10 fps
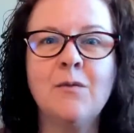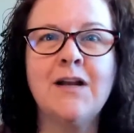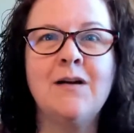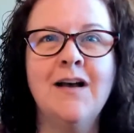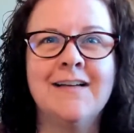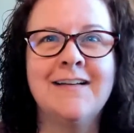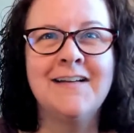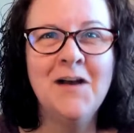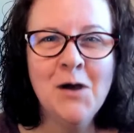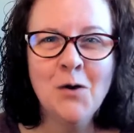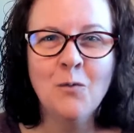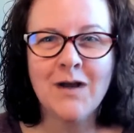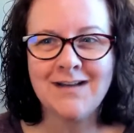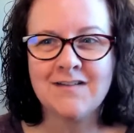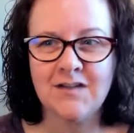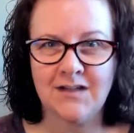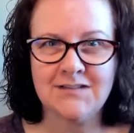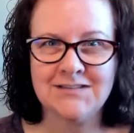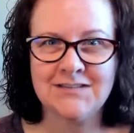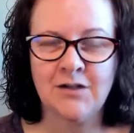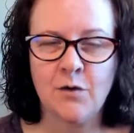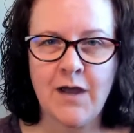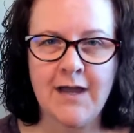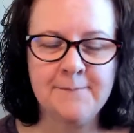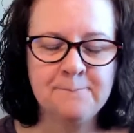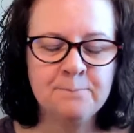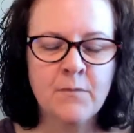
what exists. Okay.